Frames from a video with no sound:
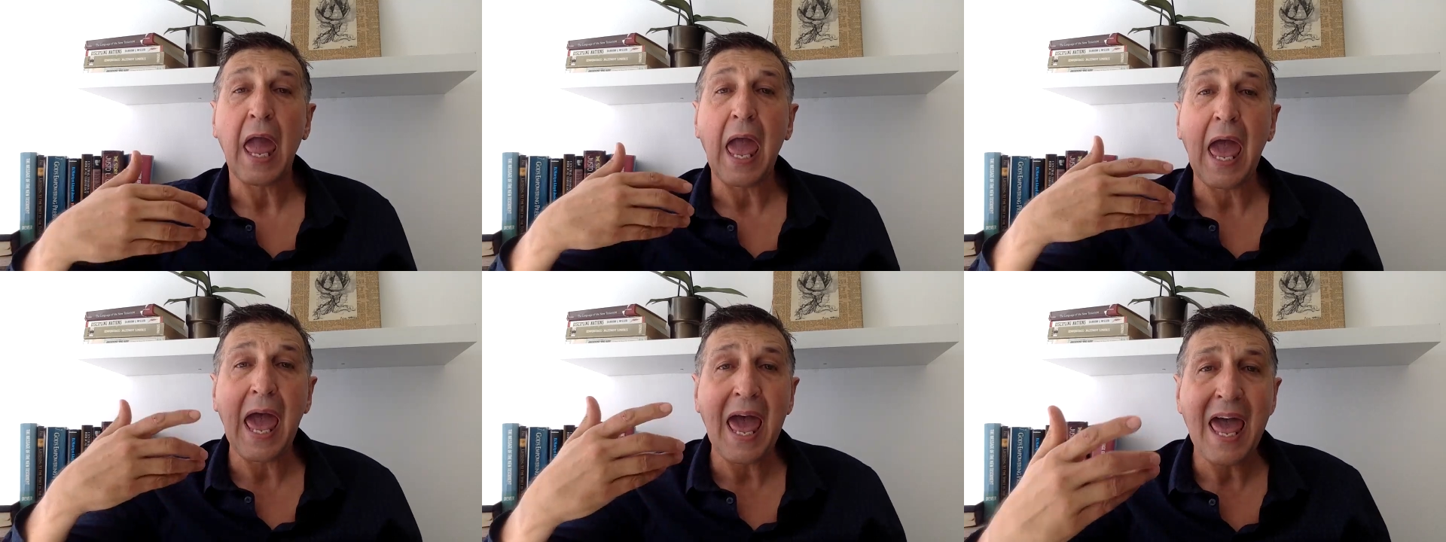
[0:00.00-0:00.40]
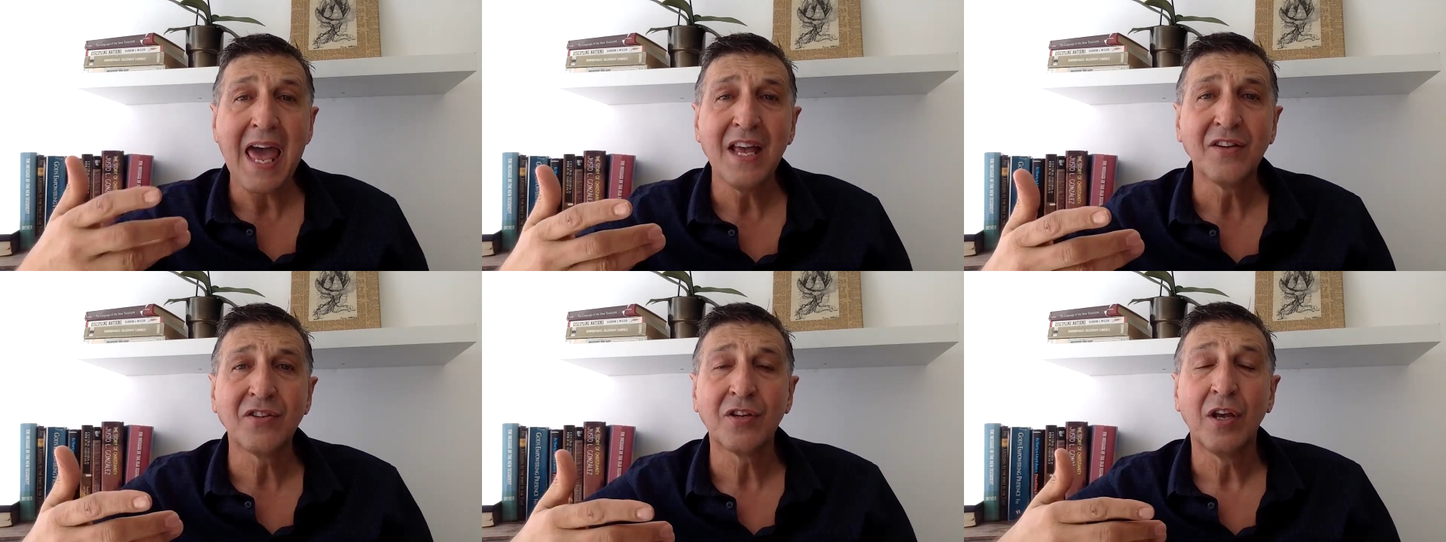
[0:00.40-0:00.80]

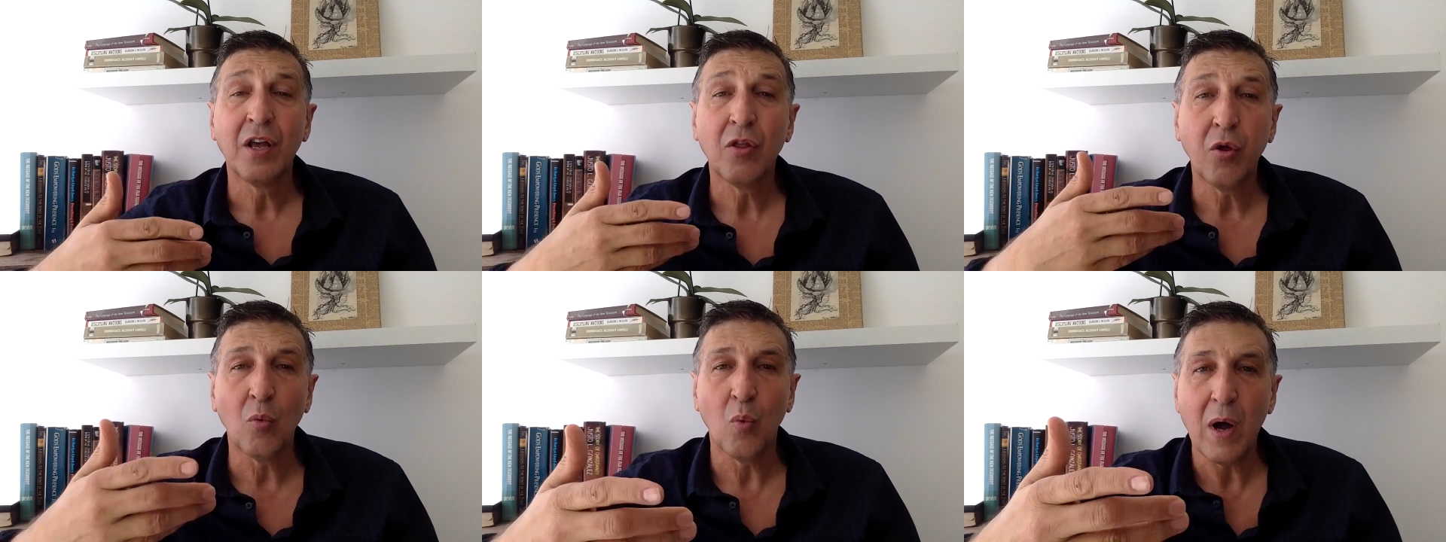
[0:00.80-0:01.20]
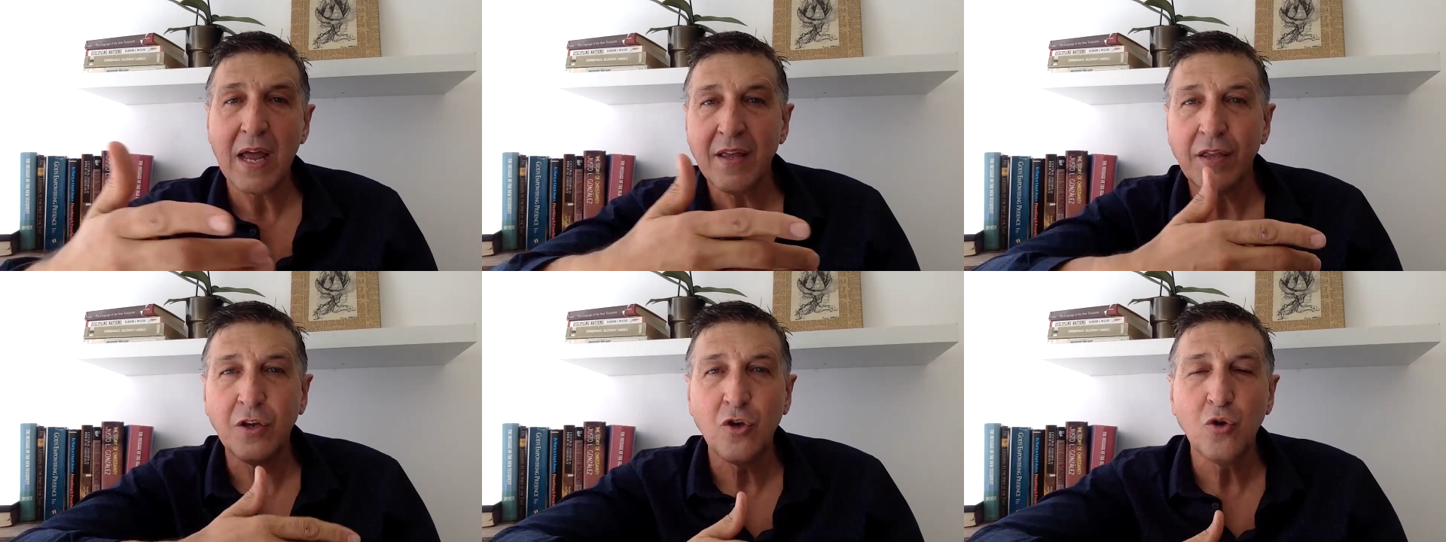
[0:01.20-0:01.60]
as the way
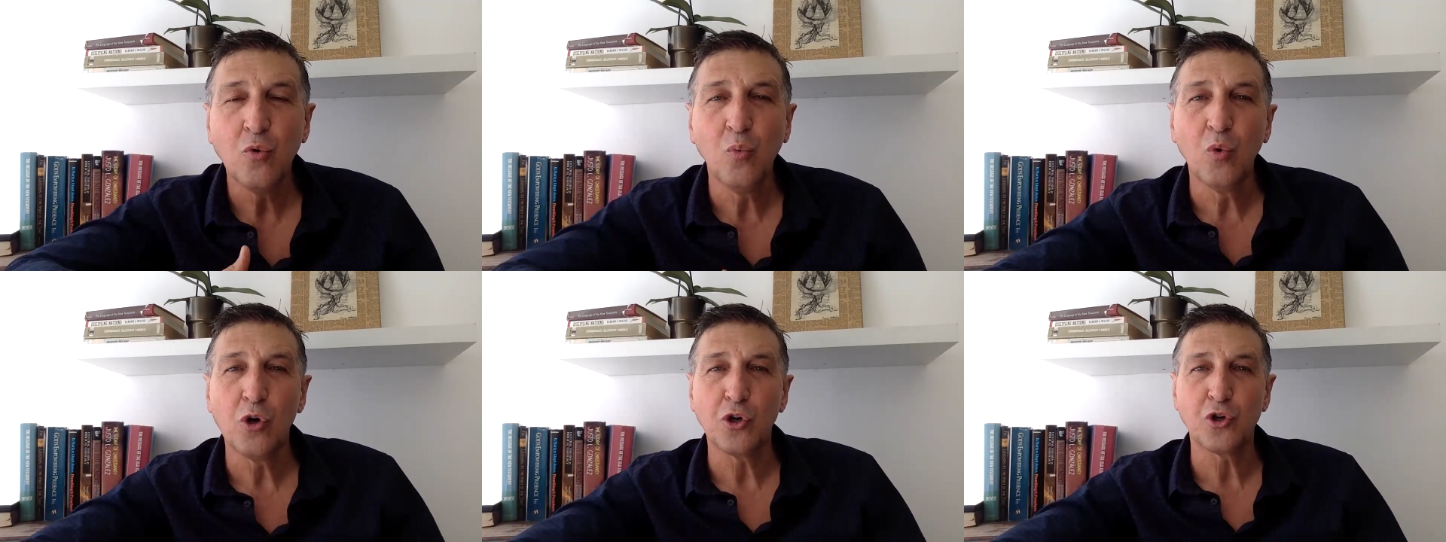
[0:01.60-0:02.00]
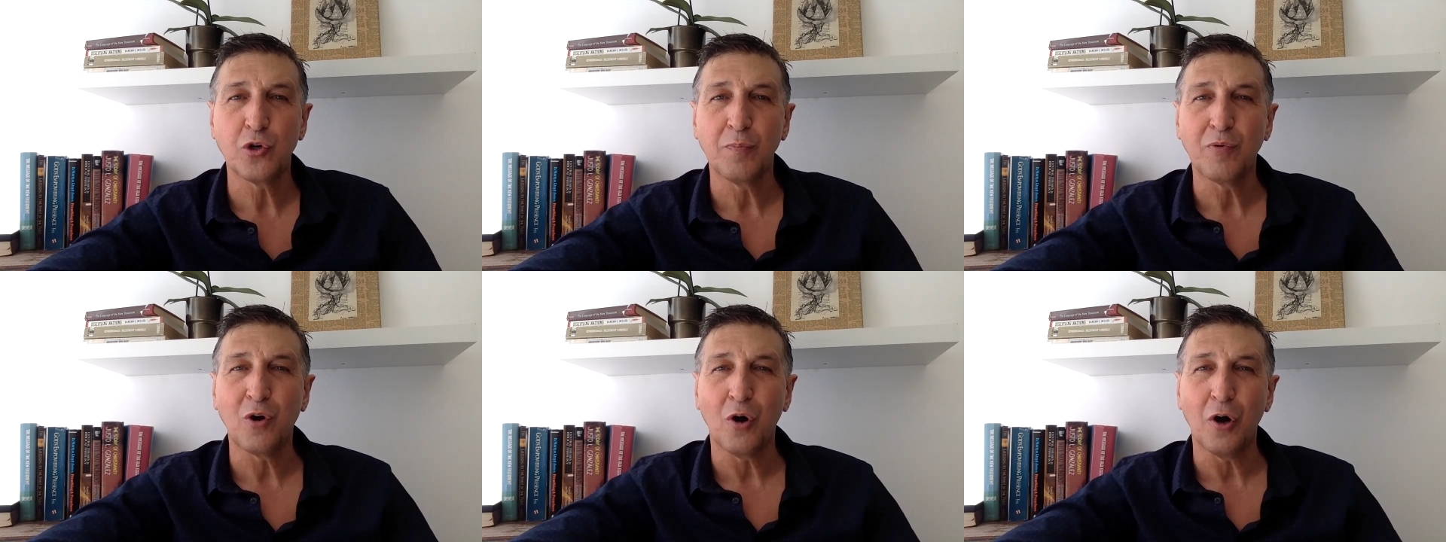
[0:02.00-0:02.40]
that you
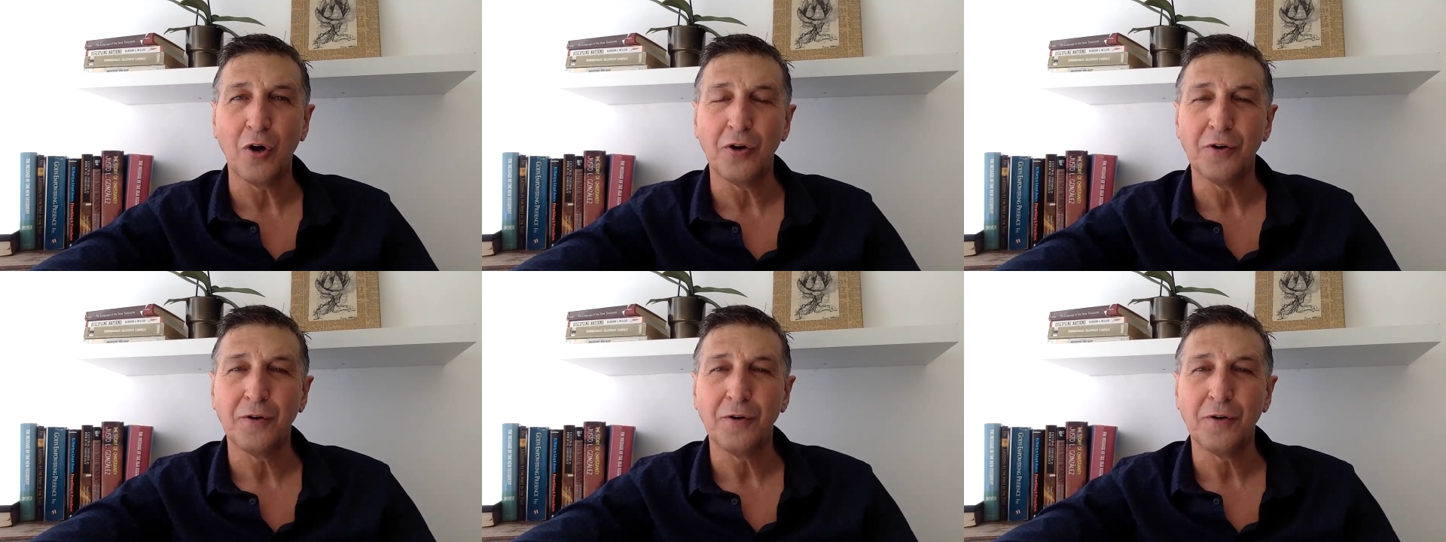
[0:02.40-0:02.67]
worship God.